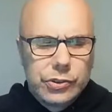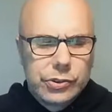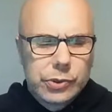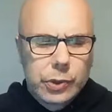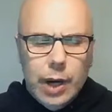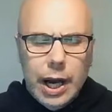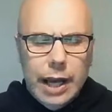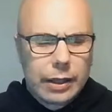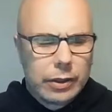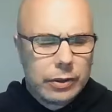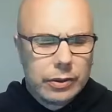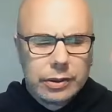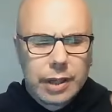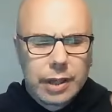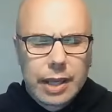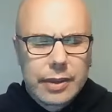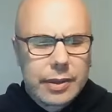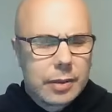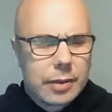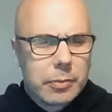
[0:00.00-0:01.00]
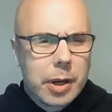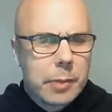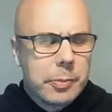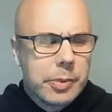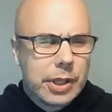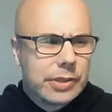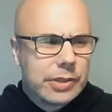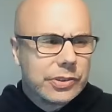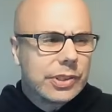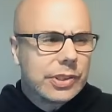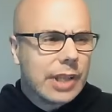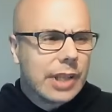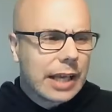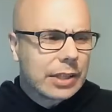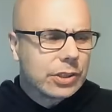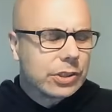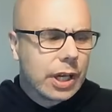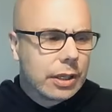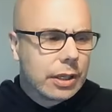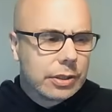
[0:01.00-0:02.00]
So I think it might be on
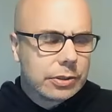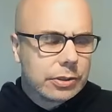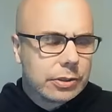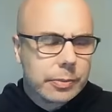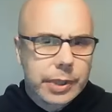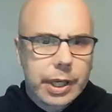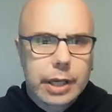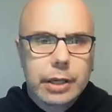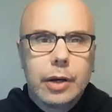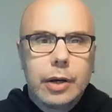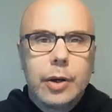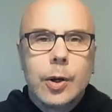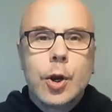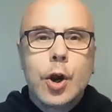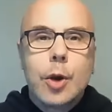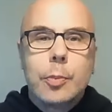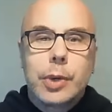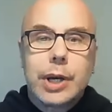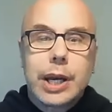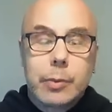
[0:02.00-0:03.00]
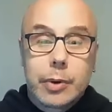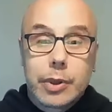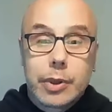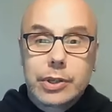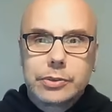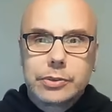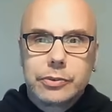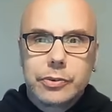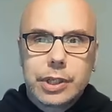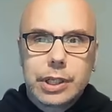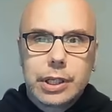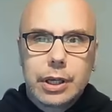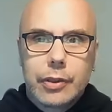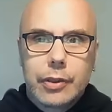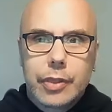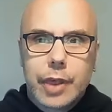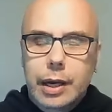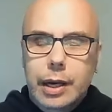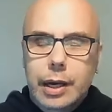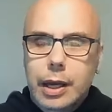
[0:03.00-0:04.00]
Slashdot or something. I don't know. But anyway, there's a
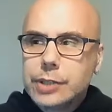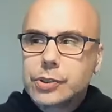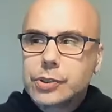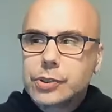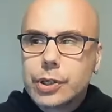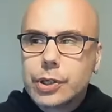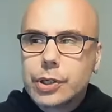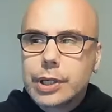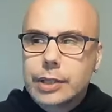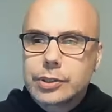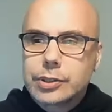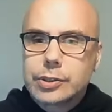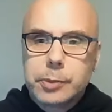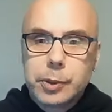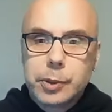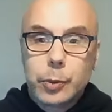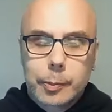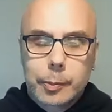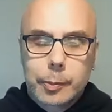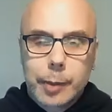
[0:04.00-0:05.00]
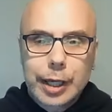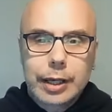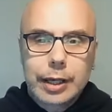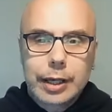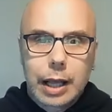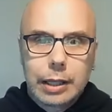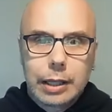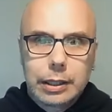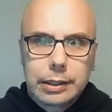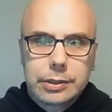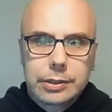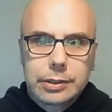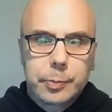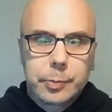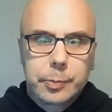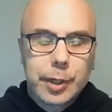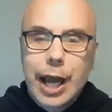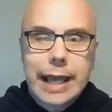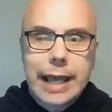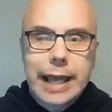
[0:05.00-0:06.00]
video that it turned out to be one of my colleagues,
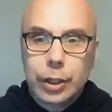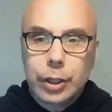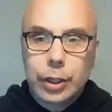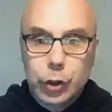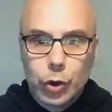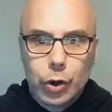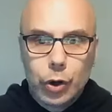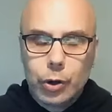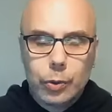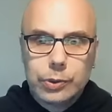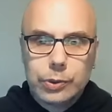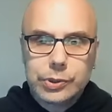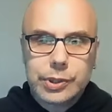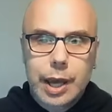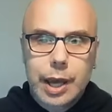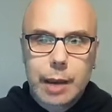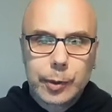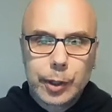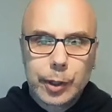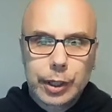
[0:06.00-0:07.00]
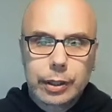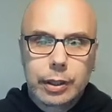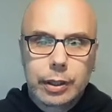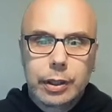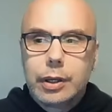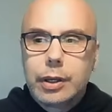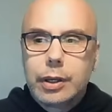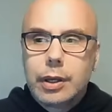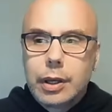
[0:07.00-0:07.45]
but I didn't know what was happening.